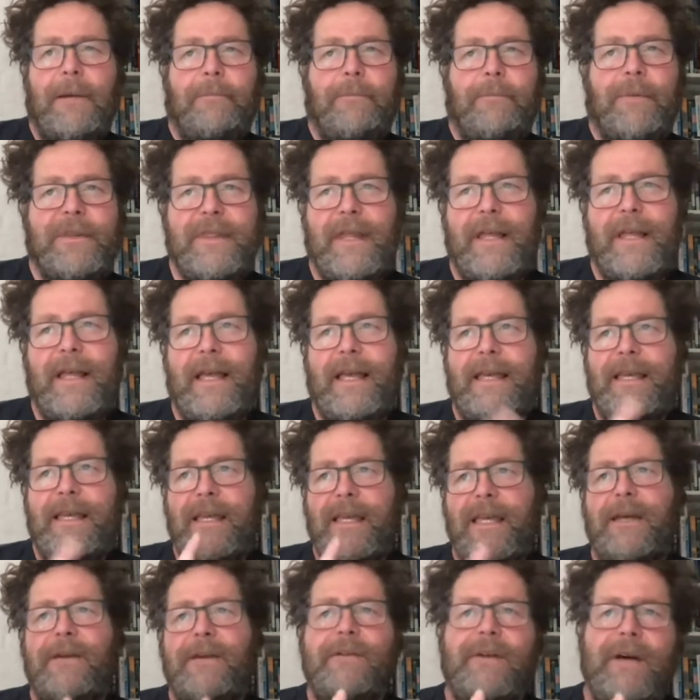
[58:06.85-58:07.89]
But
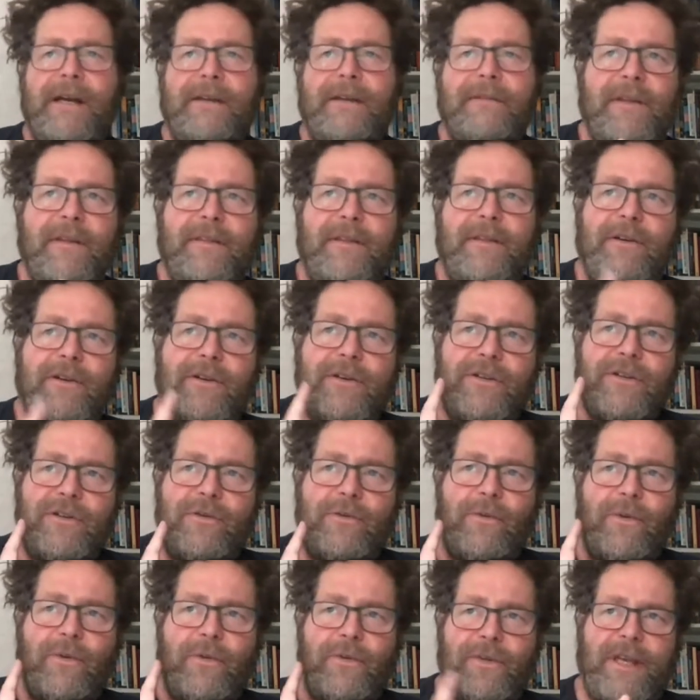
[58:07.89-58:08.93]
here, I think there are
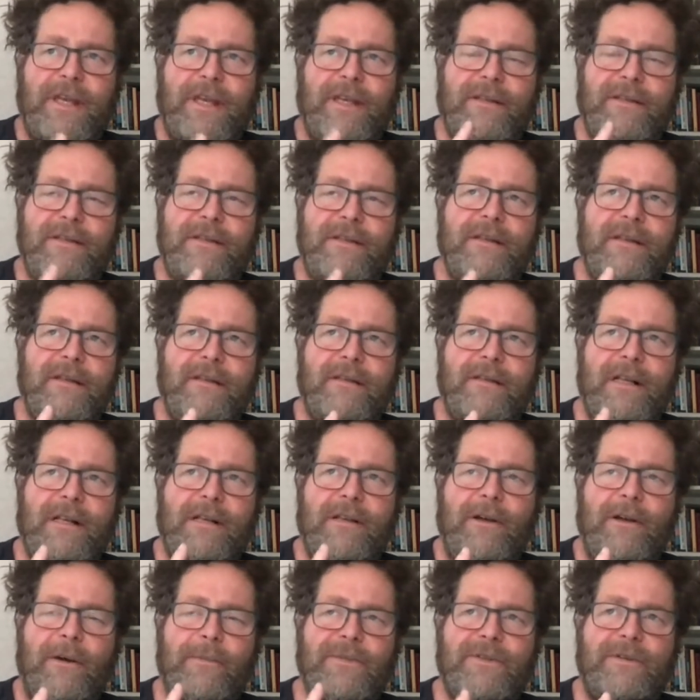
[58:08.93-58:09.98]
two things that
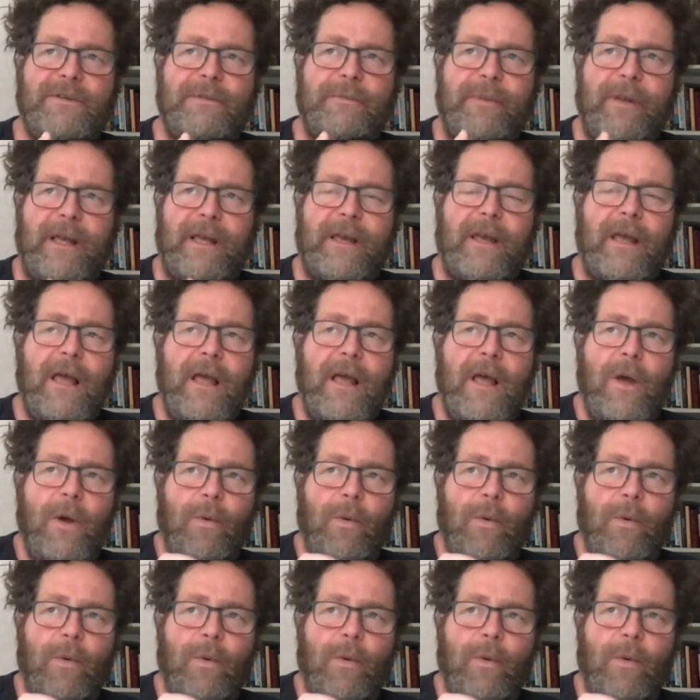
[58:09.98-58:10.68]
comes to play.